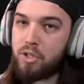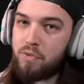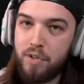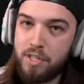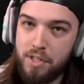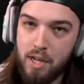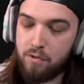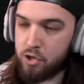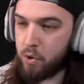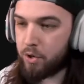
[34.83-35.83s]
just for the sake
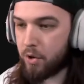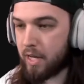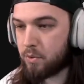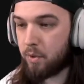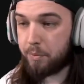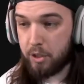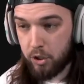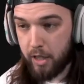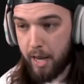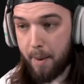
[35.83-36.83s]
of showing you guys what it would
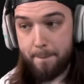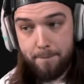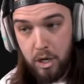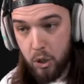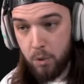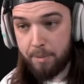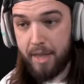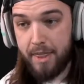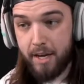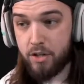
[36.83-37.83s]
look like, boom,
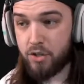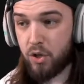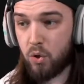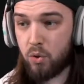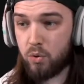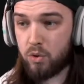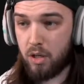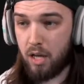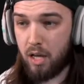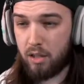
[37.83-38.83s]
there's the gold
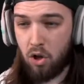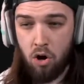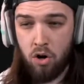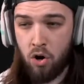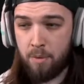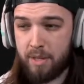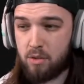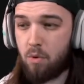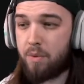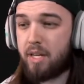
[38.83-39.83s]
uh, long arm. That's
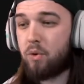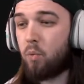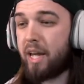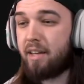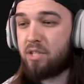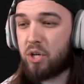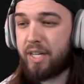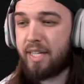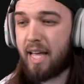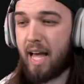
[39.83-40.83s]
the one with like the waves on
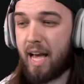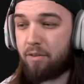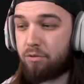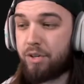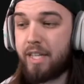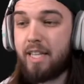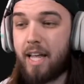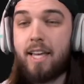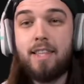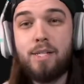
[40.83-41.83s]
it. I really
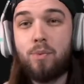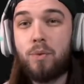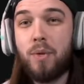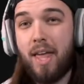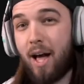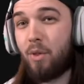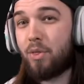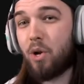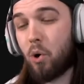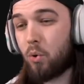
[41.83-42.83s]
like this one without
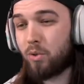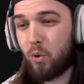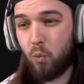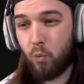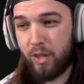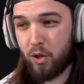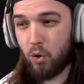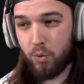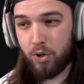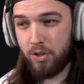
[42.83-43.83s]
the gold. With
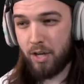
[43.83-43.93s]
gold on